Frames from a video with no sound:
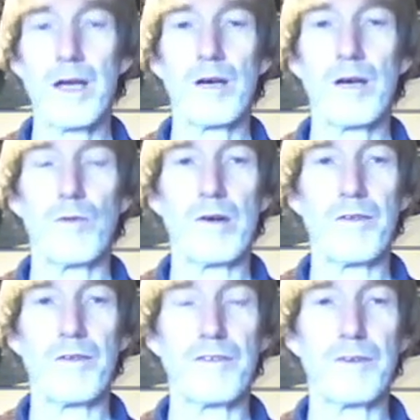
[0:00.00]
whereas the
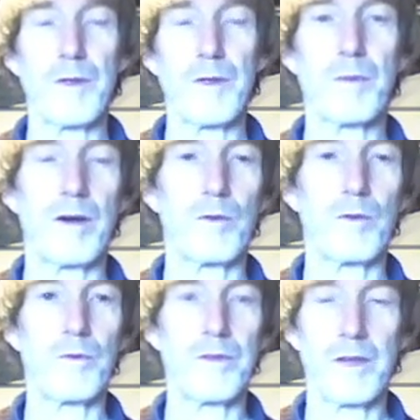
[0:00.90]
first part was
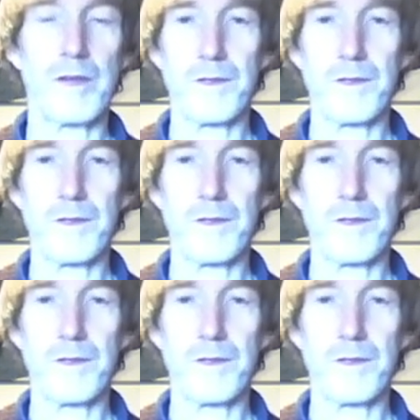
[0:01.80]
the nice